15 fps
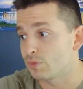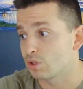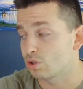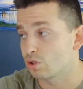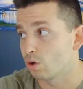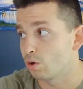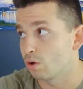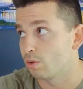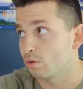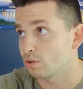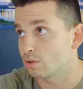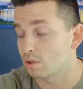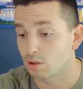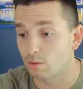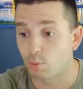
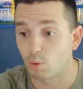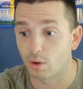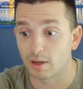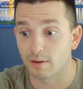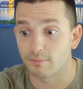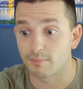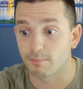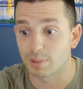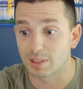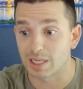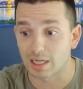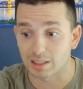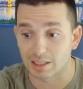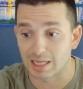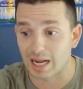to the point of
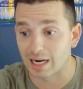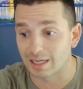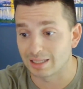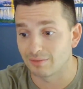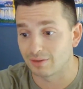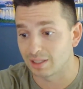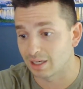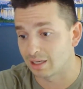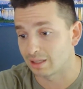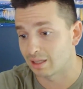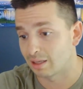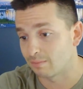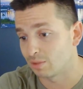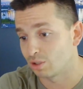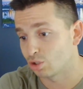potentially not even getting
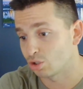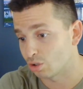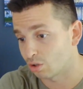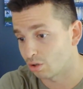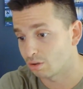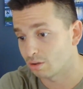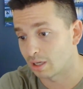them insured.